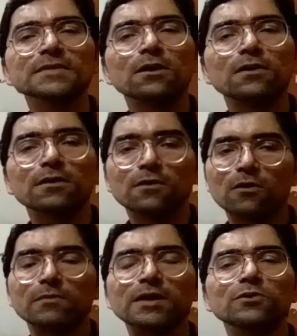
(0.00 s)

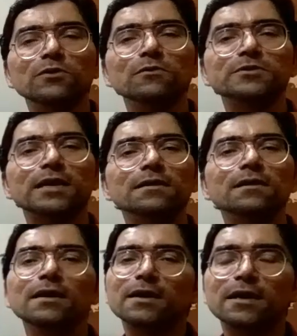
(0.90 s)
on my YouTube
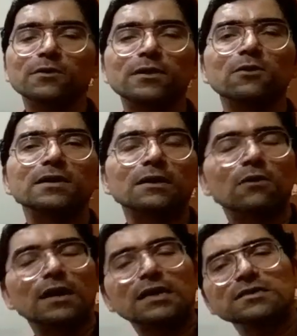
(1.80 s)
channel, and you can
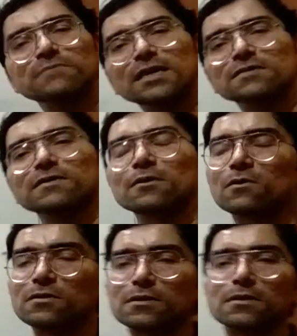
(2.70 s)
ask me as well
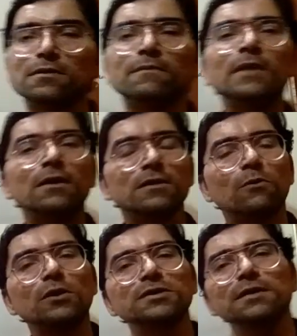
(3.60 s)
on the
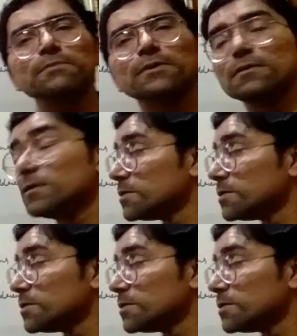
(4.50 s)
WhatsApp.